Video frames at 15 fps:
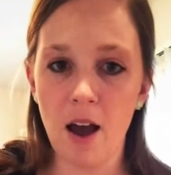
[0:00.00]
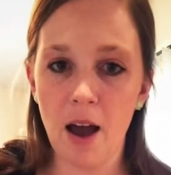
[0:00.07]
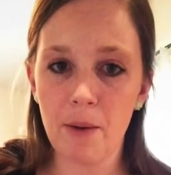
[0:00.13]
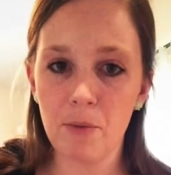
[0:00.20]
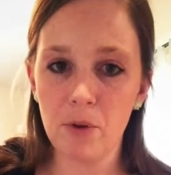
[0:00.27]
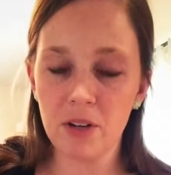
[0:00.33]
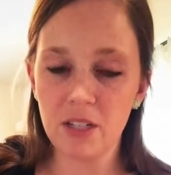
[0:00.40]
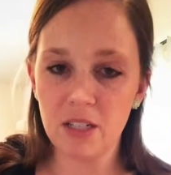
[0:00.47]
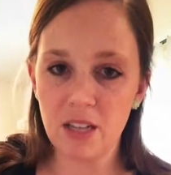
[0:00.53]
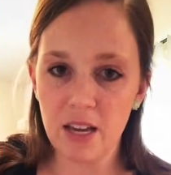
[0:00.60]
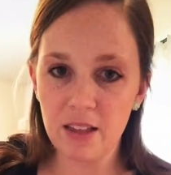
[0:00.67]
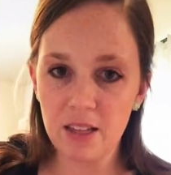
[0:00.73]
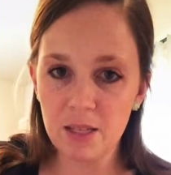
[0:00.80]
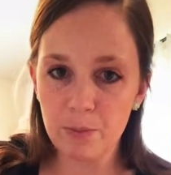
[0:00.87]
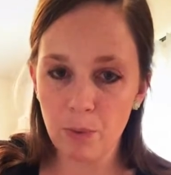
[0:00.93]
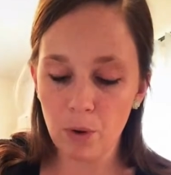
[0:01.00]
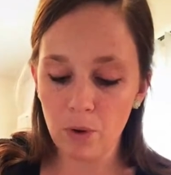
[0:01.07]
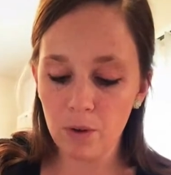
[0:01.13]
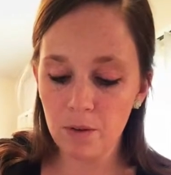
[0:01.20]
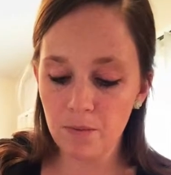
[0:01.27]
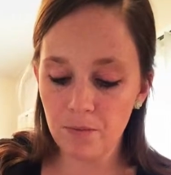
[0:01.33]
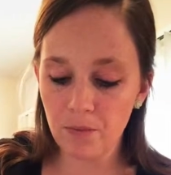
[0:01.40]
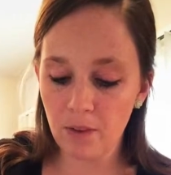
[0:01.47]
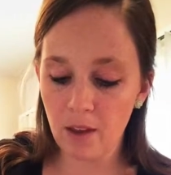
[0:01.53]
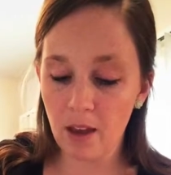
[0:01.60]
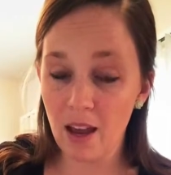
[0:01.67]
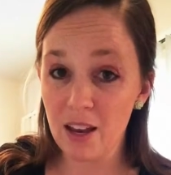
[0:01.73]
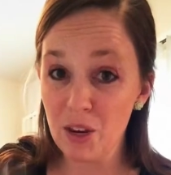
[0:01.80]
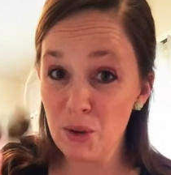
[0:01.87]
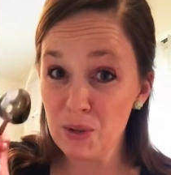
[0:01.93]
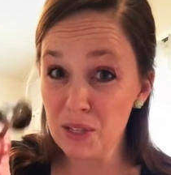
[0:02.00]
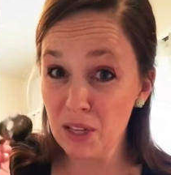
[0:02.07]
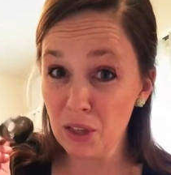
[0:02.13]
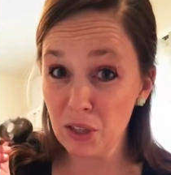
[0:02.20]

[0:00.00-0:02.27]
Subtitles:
I'm going to take this bowl and use a